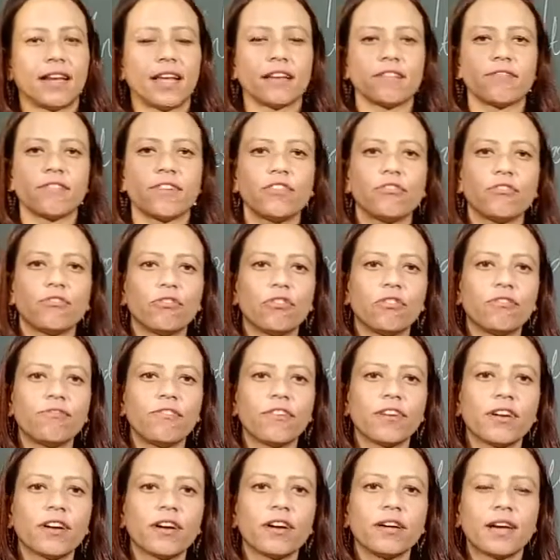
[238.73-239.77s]
Like when you go
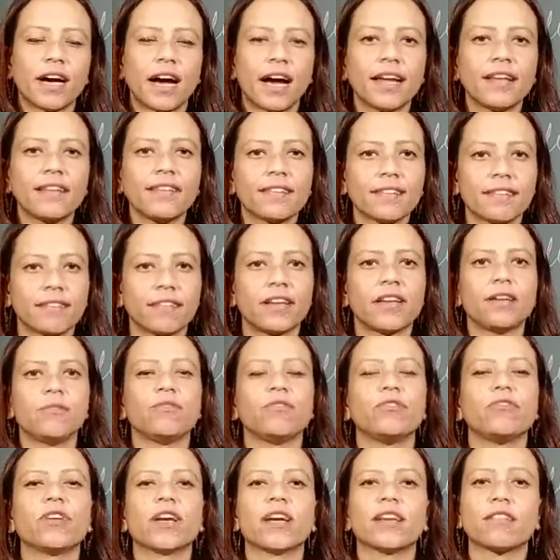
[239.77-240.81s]
for a ice
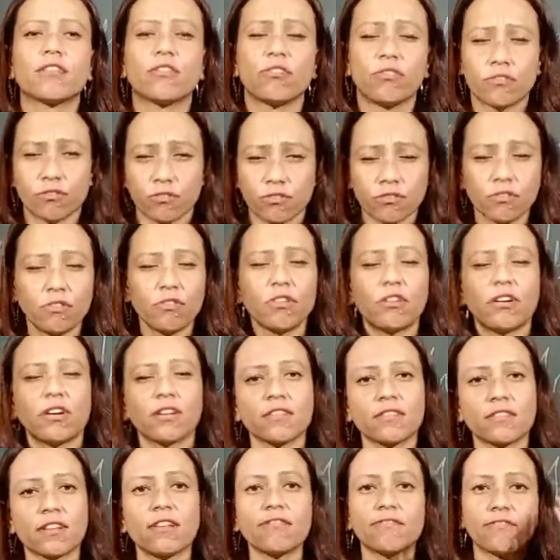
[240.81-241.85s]
cream, you get so
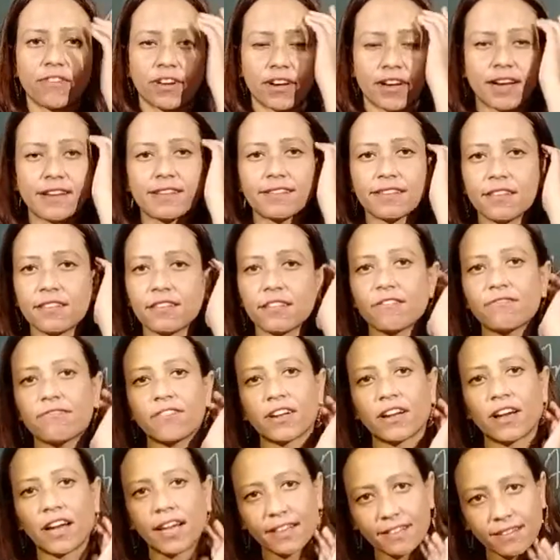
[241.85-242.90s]
lots of varieties of
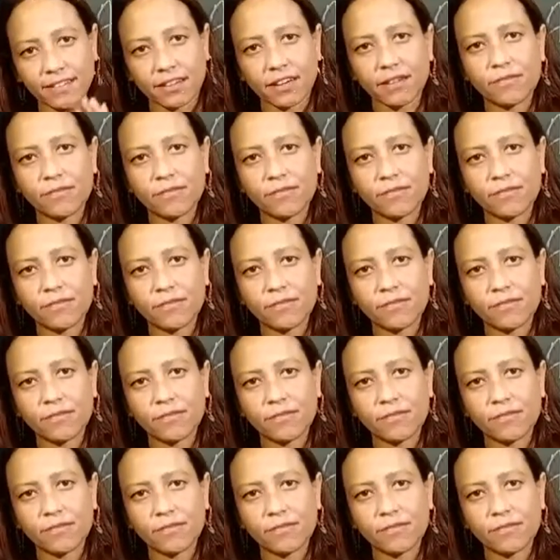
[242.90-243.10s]
an ice